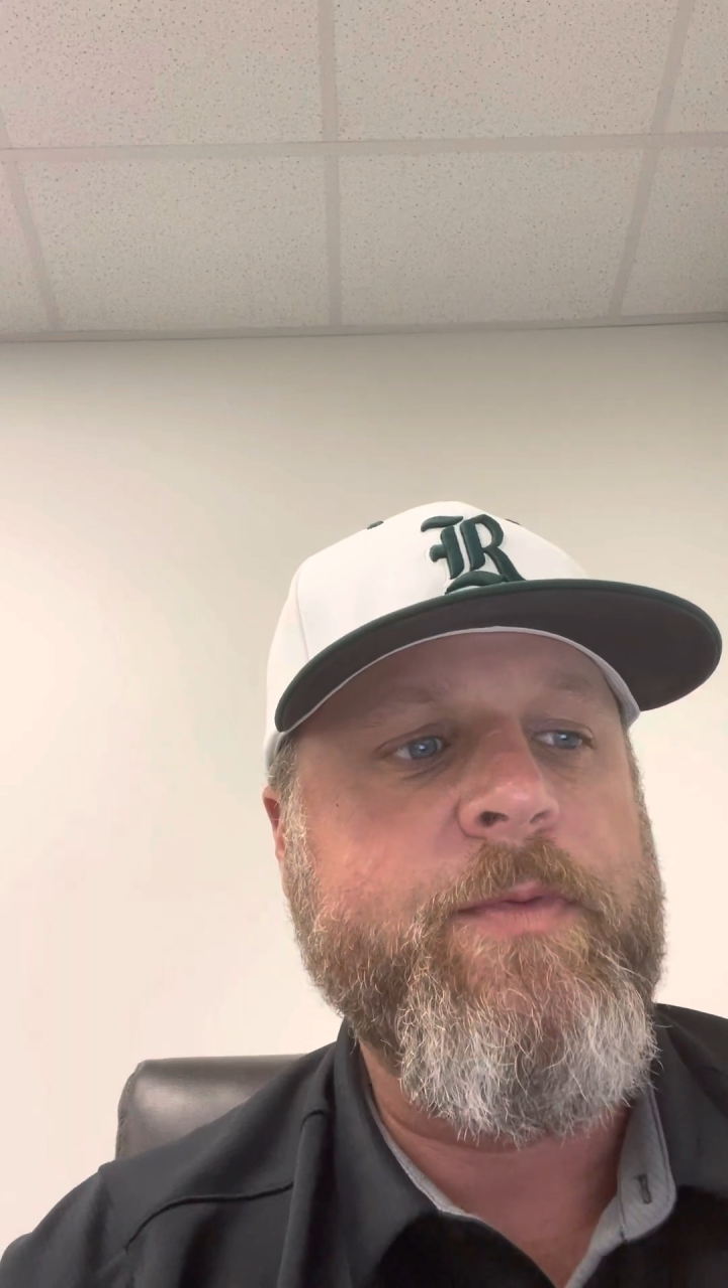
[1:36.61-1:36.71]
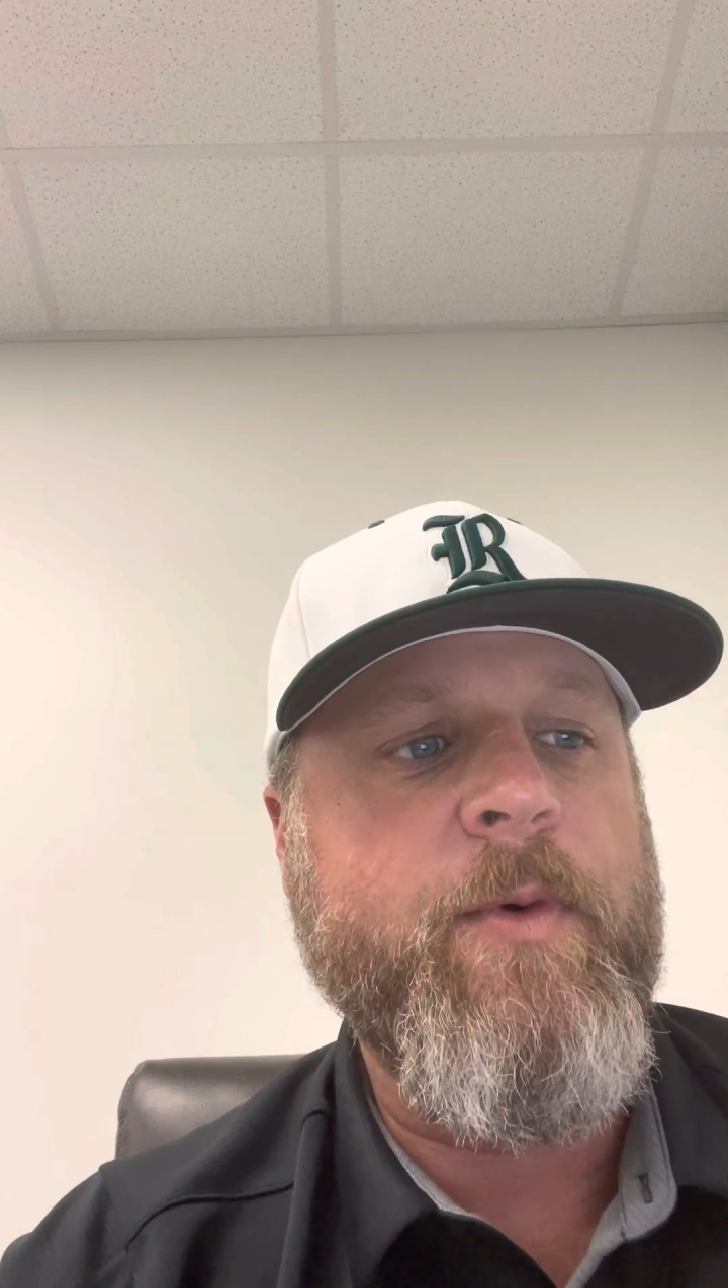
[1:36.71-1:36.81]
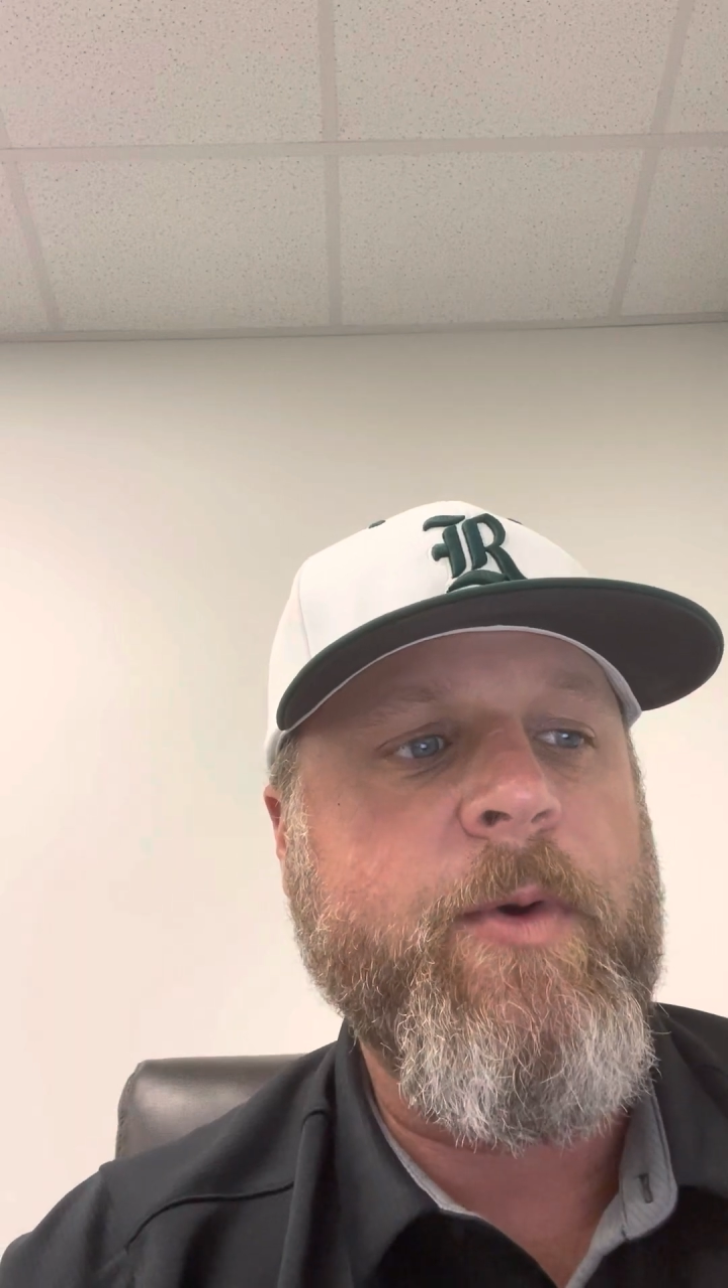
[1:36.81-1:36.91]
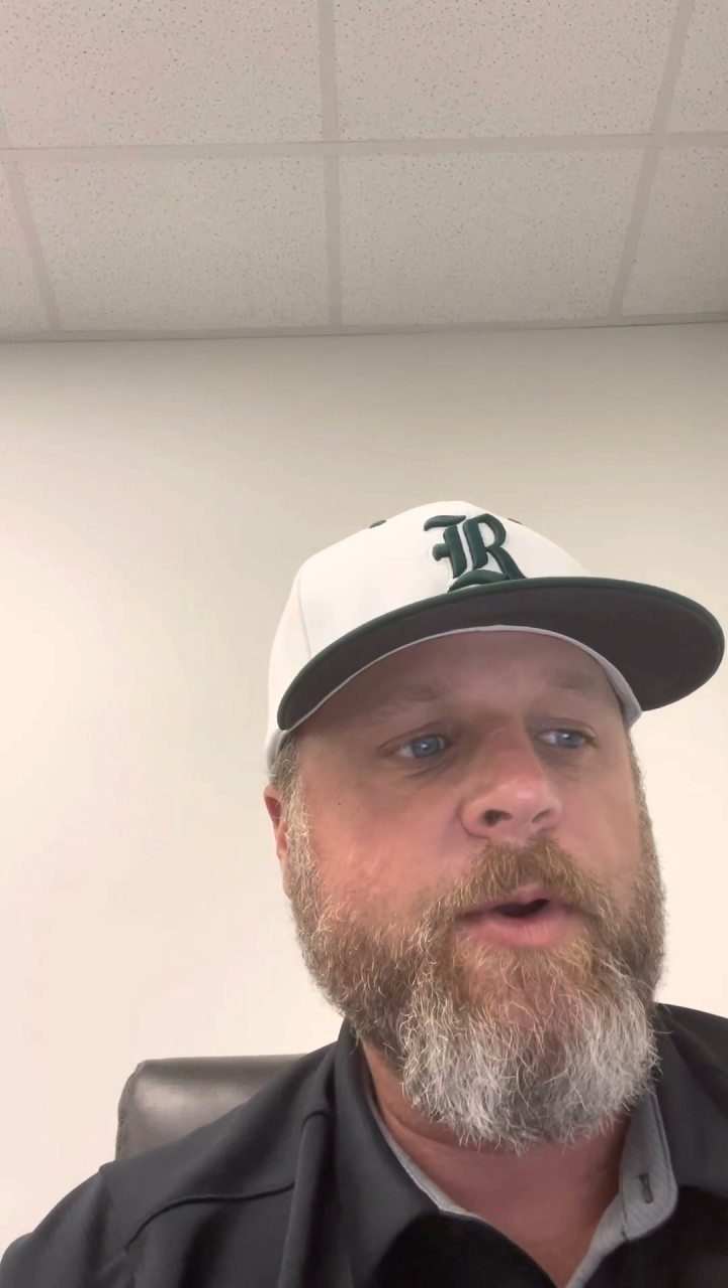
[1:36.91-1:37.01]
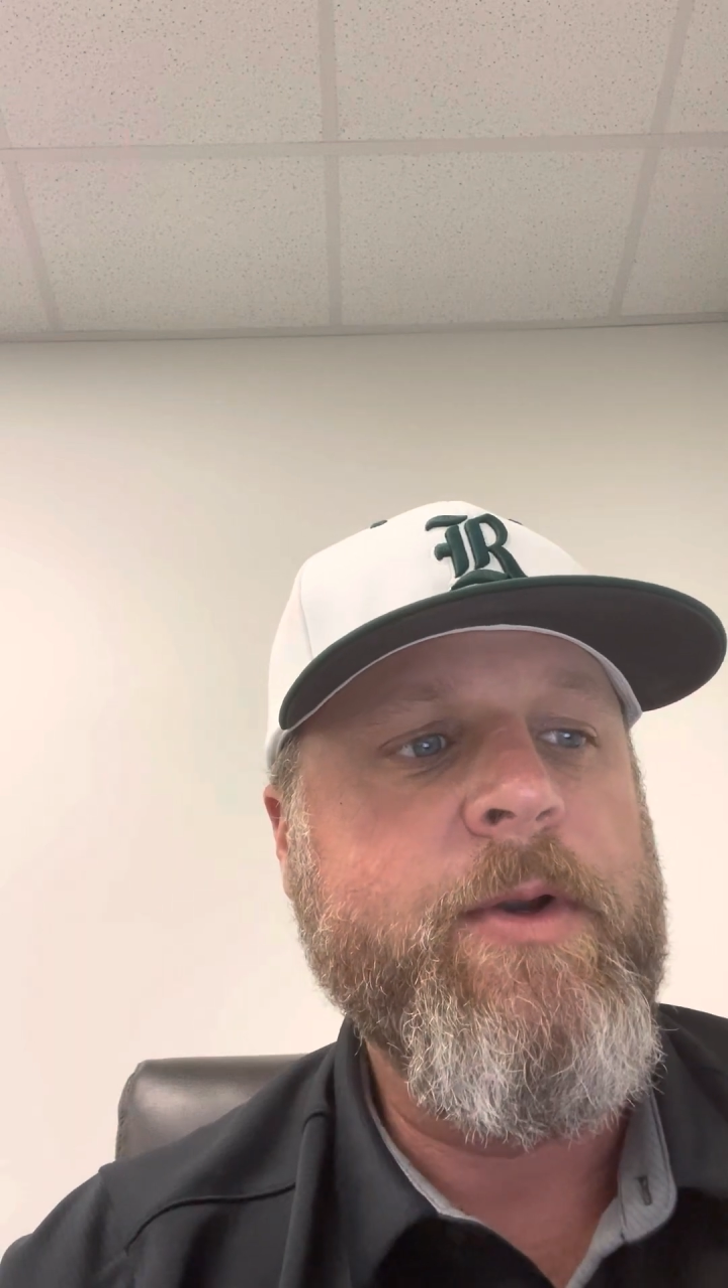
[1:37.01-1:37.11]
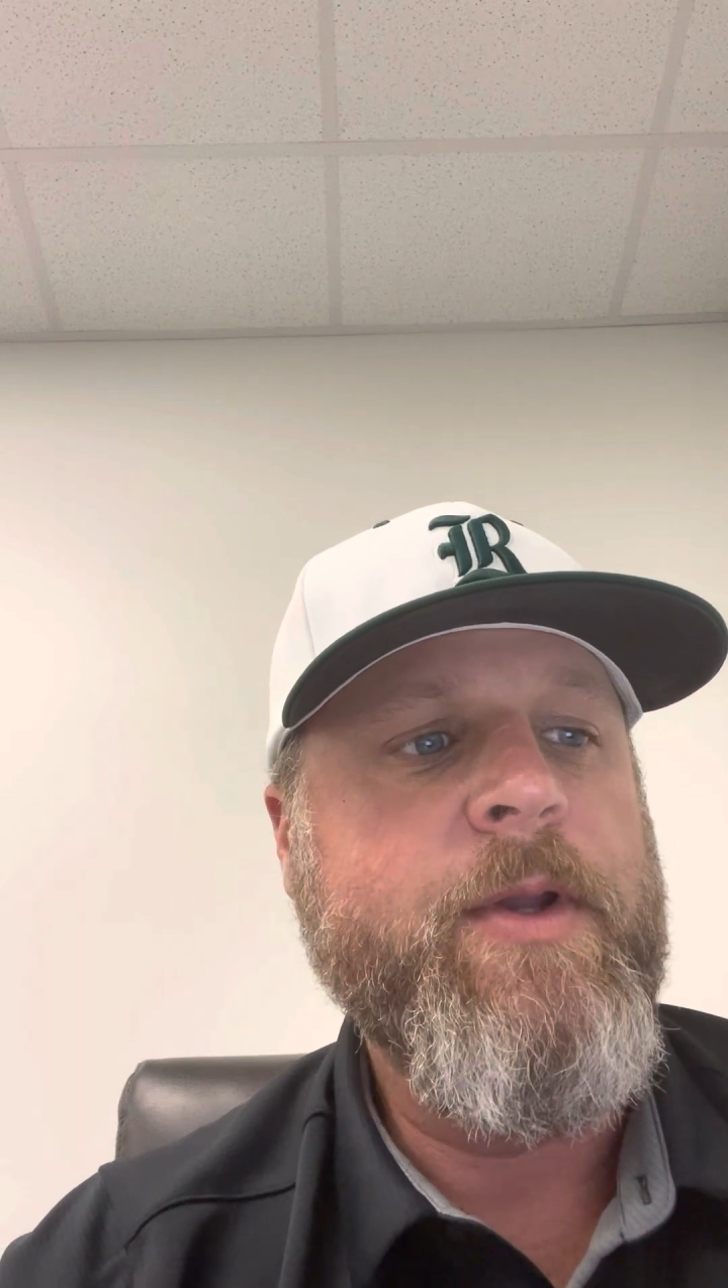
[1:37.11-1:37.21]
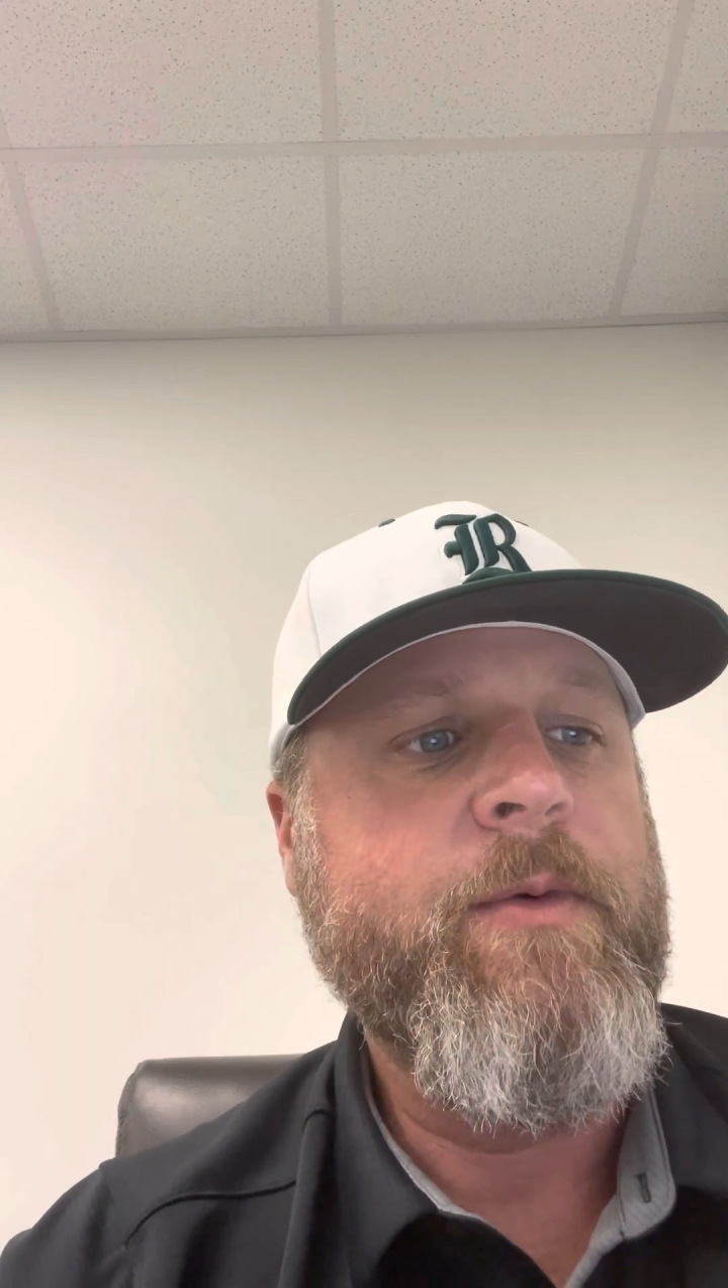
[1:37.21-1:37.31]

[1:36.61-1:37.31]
for,